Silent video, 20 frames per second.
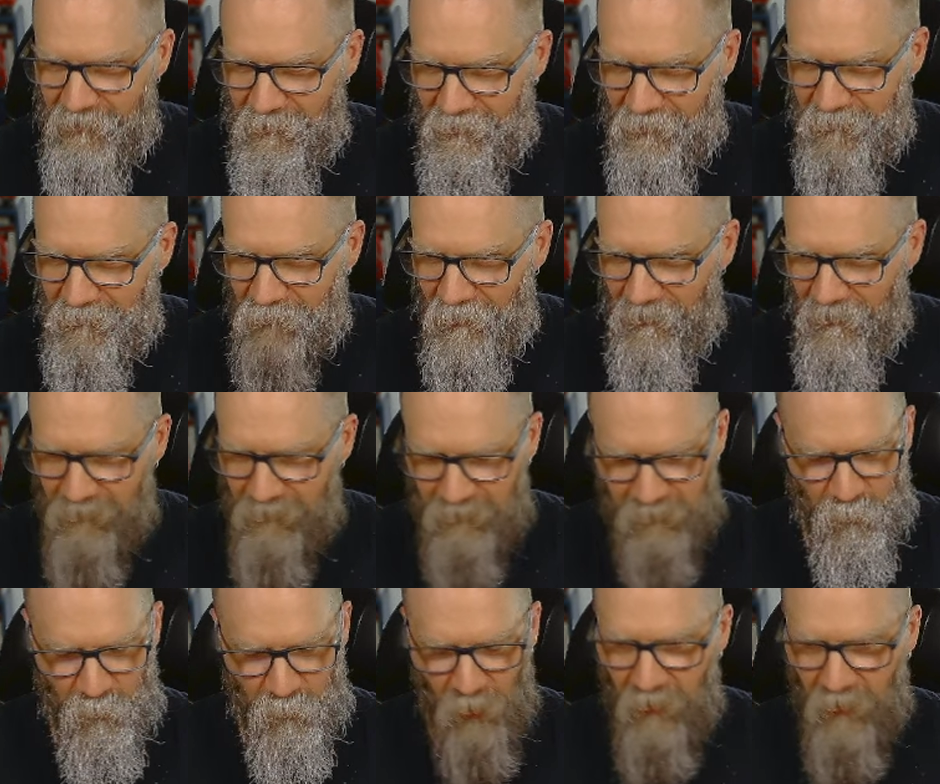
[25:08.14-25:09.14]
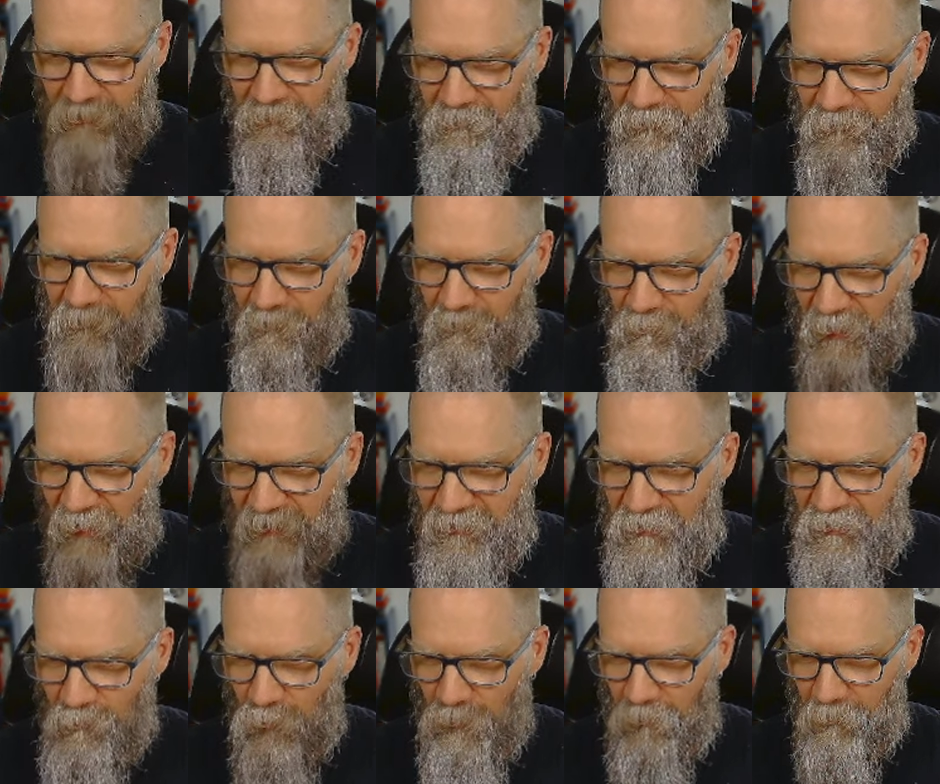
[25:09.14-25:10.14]
Try, oh boy, bad
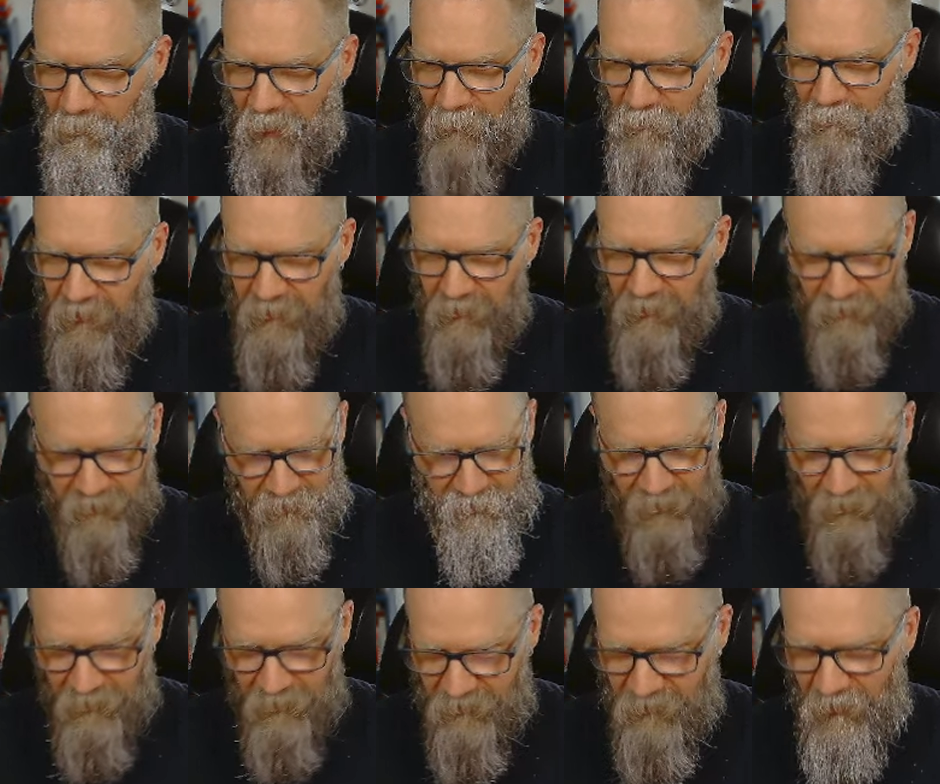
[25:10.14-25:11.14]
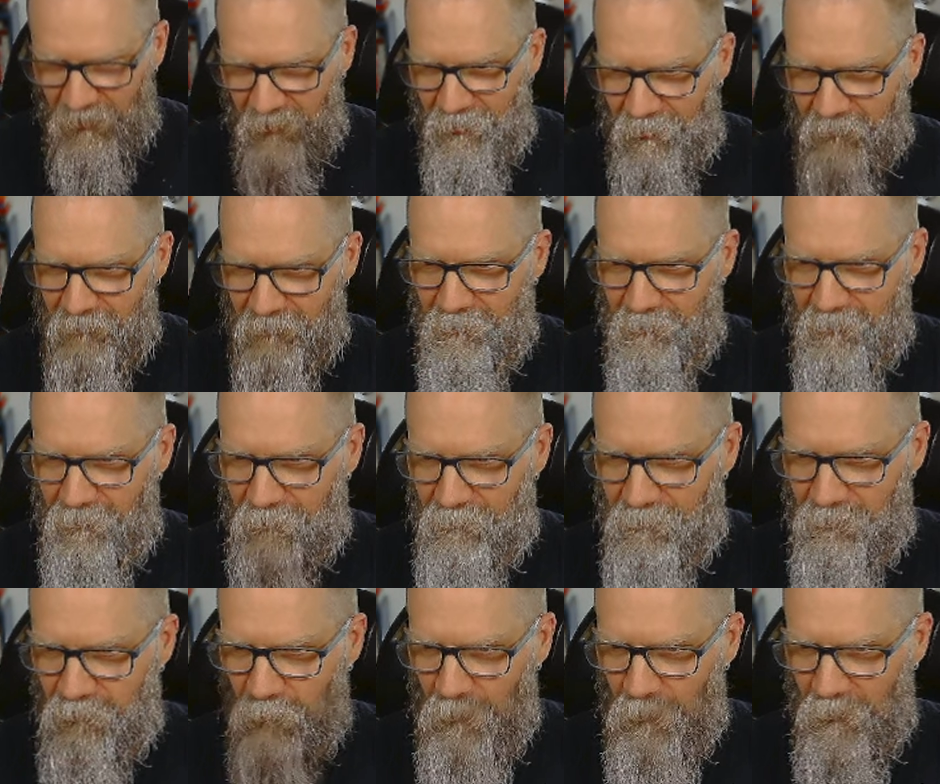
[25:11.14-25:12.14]
keyboard mapping. Okay, let's try that the
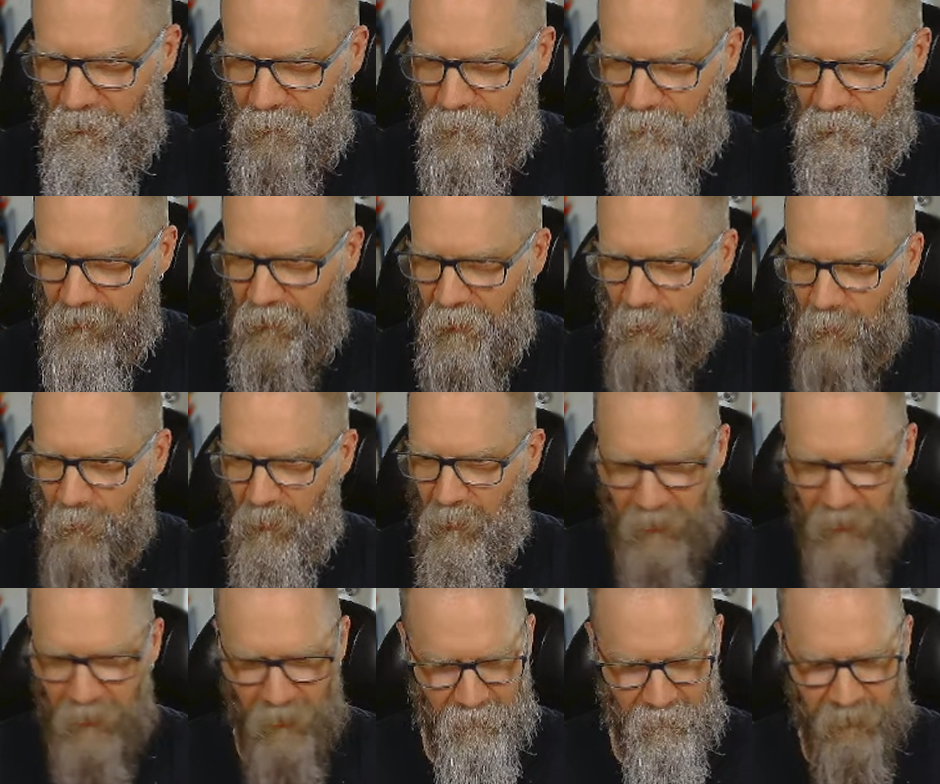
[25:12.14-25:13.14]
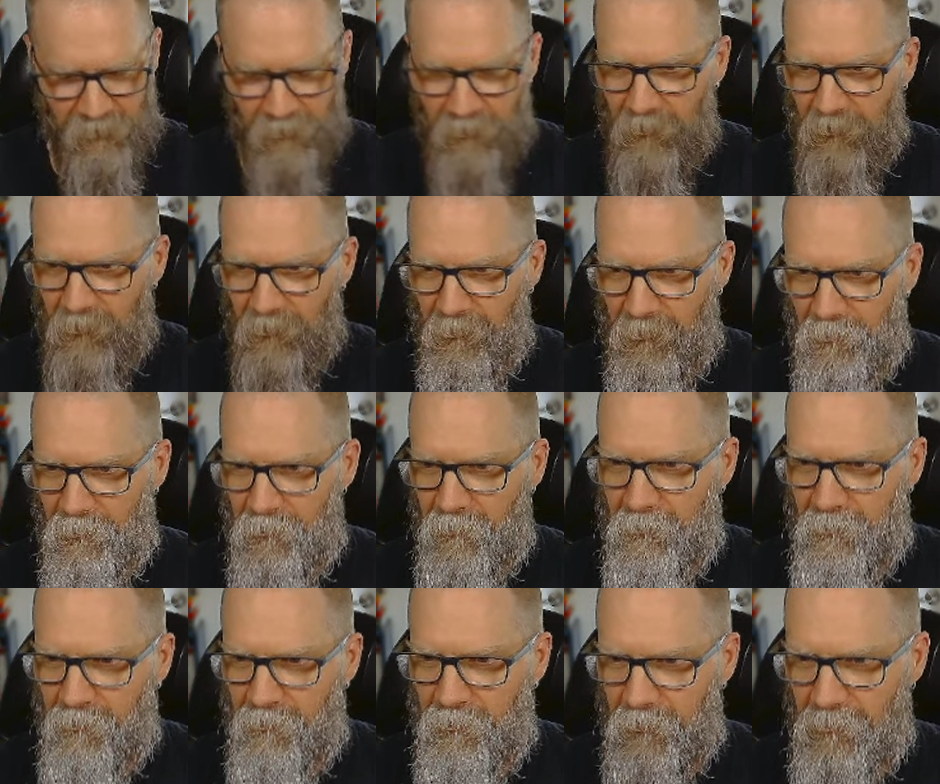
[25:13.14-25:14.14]
400th time. There we go.
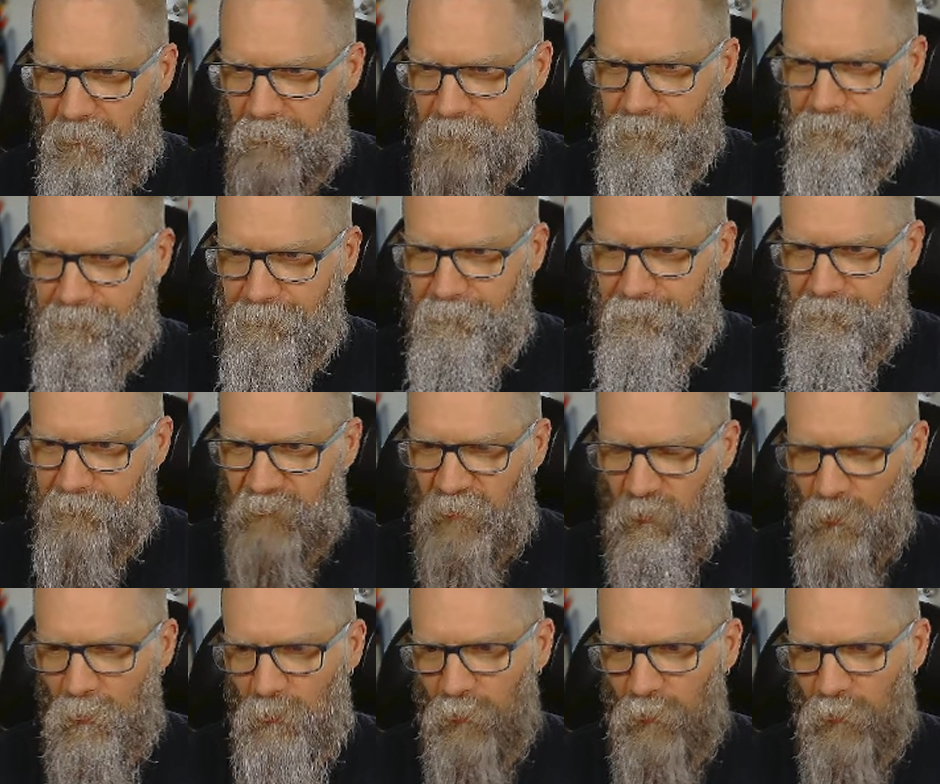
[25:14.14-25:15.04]
Okay. So what we're